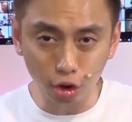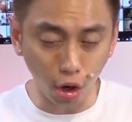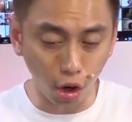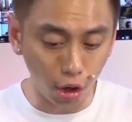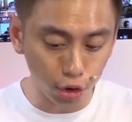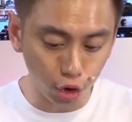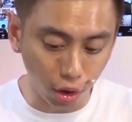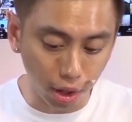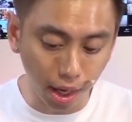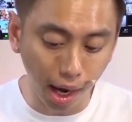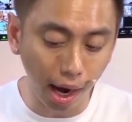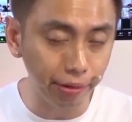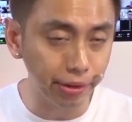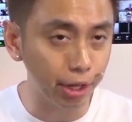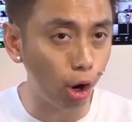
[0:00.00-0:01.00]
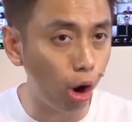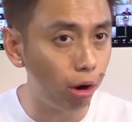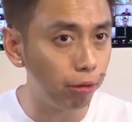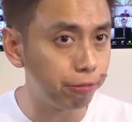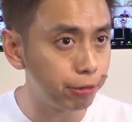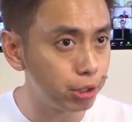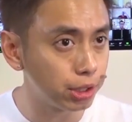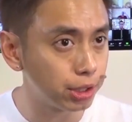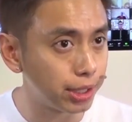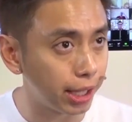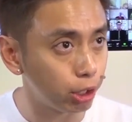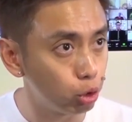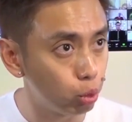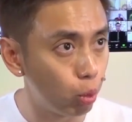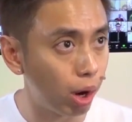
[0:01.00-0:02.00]
on the offers
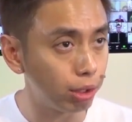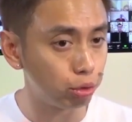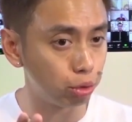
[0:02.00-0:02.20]
that you want to